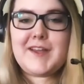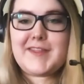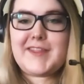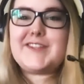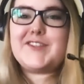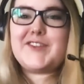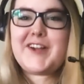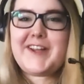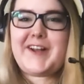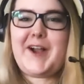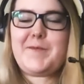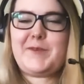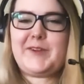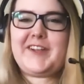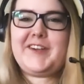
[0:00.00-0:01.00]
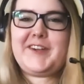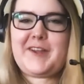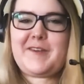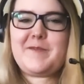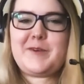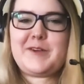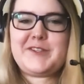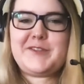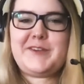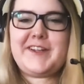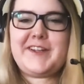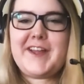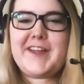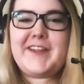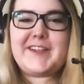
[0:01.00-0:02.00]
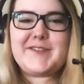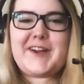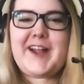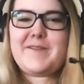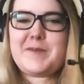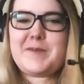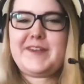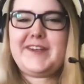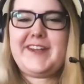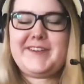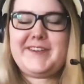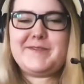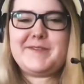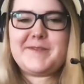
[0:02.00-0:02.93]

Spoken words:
That's right. I'm really looking forward to it. Thanks for having me, Dave.